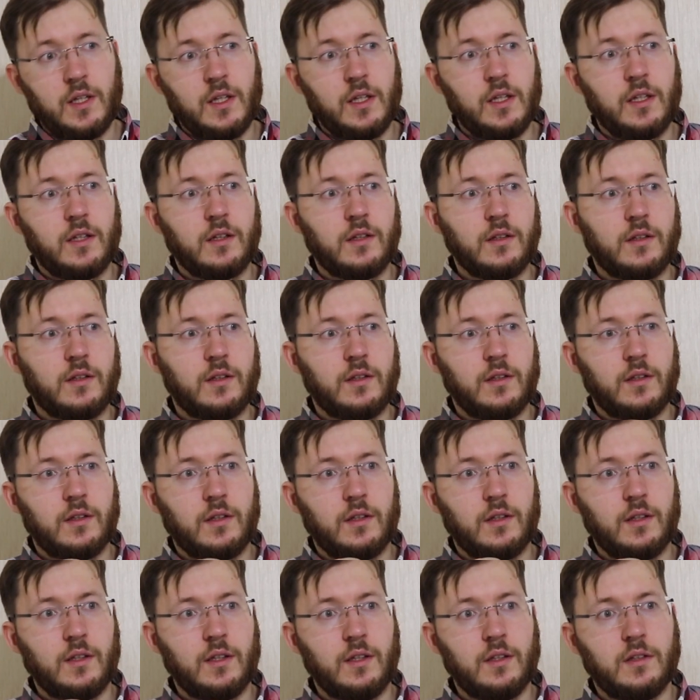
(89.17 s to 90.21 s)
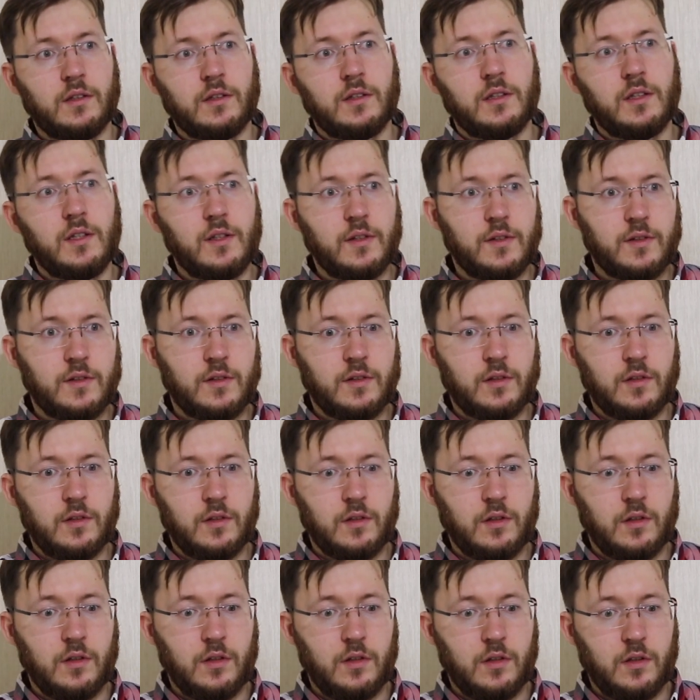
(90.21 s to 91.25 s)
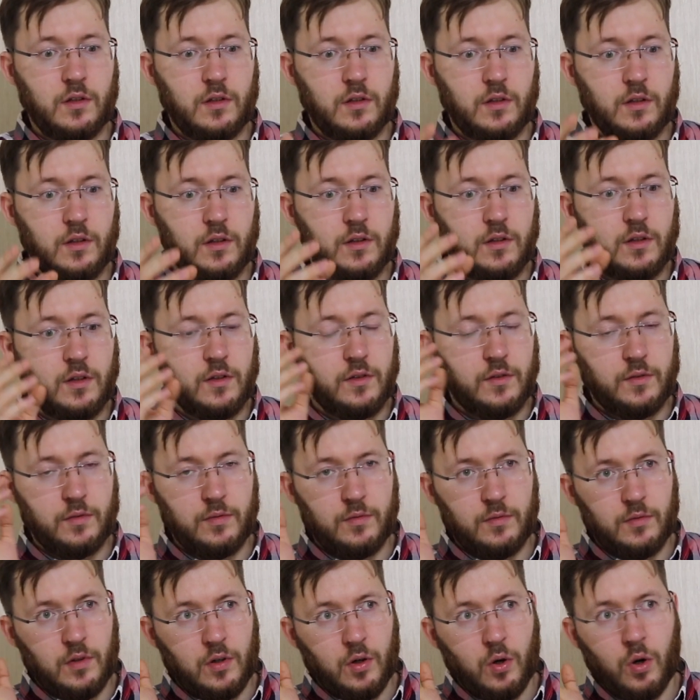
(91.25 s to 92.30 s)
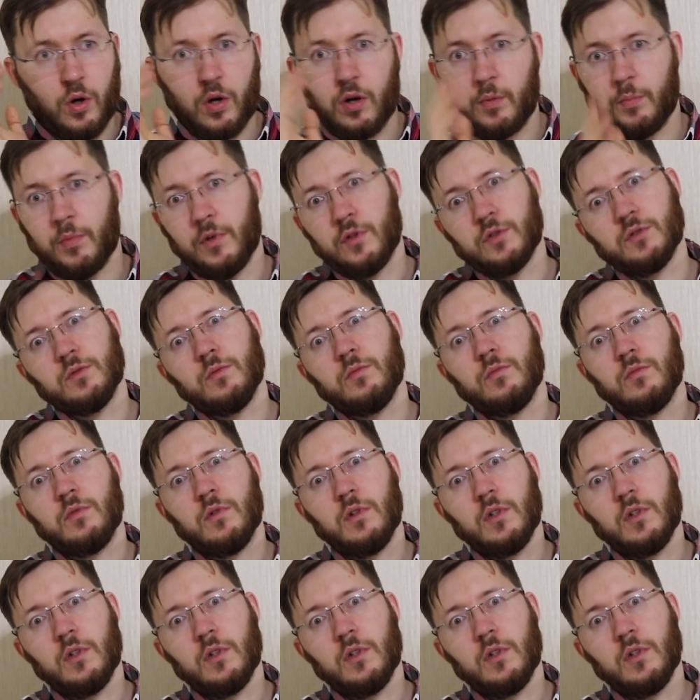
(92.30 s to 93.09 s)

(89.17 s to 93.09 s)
and it is horrible.